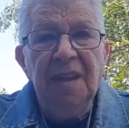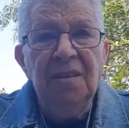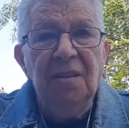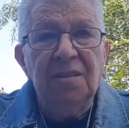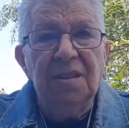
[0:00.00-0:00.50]

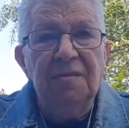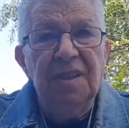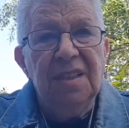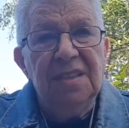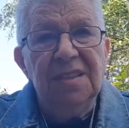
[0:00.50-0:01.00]
not the
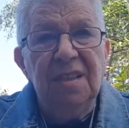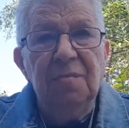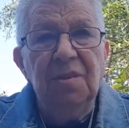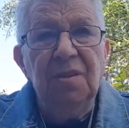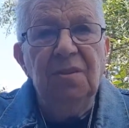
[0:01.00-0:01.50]

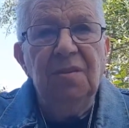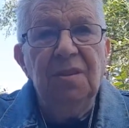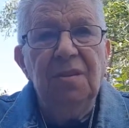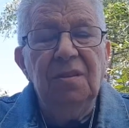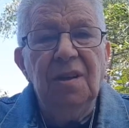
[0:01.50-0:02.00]
victim,
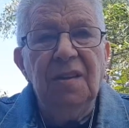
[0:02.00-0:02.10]
you